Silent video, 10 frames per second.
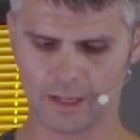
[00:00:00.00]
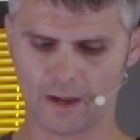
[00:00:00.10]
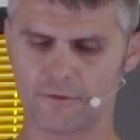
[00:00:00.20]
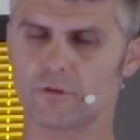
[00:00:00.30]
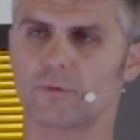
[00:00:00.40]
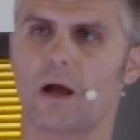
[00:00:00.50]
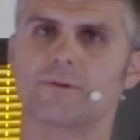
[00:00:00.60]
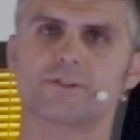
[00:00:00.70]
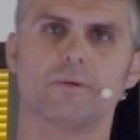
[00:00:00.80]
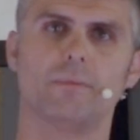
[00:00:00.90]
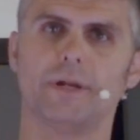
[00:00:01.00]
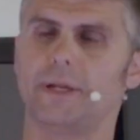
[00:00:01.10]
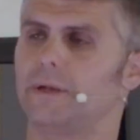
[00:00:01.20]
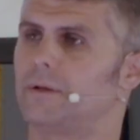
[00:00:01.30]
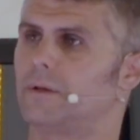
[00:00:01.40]
If you're around
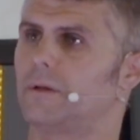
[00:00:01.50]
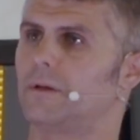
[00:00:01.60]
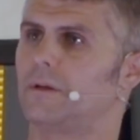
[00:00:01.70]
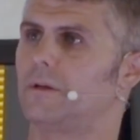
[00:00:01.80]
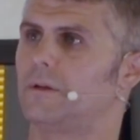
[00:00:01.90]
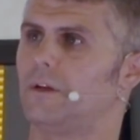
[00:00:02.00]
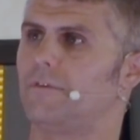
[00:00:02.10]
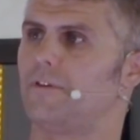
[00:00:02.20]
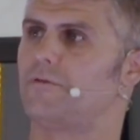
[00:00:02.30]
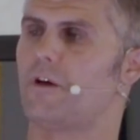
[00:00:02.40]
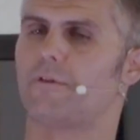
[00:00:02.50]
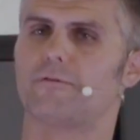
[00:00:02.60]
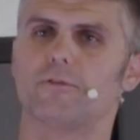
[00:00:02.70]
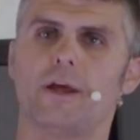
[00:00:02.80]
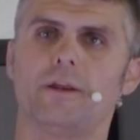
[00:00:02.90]
somebody, if you have a
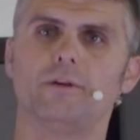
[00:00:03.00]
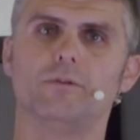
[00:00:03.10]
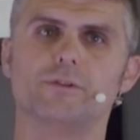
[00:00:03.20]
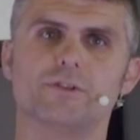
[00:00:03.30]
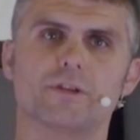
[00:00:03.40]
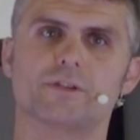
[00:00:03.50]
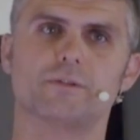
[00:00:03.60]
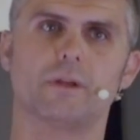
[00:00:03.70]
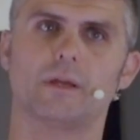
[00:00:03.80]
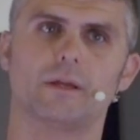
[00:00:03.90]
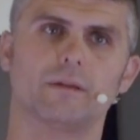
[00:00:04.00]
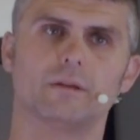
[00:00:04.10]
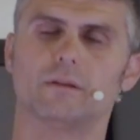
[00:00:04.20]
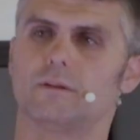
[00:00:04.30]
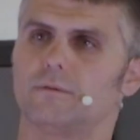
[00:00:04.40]
friend who is just
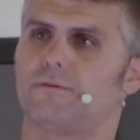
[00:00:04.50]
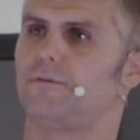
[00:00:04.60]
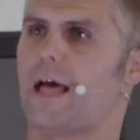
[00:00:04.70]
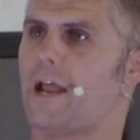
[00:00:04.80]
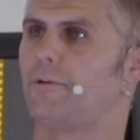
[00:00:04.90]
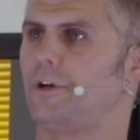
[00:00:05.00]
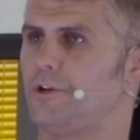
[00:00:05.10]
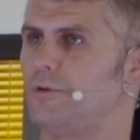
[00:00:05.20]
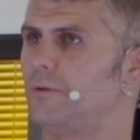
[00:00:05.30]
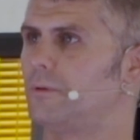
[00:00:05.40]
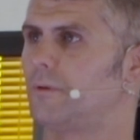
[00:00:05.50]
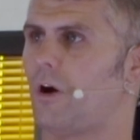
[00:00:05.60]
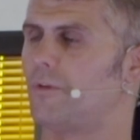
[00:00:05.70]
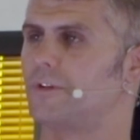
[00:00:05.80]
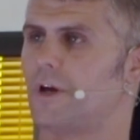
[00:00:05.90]
flattering you
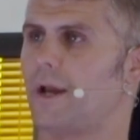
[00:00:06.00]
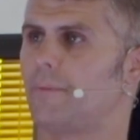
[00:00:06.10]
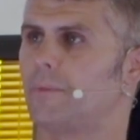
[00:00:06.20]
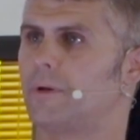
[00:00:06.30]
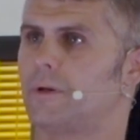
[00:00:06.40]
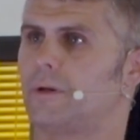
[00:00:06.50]
all the time,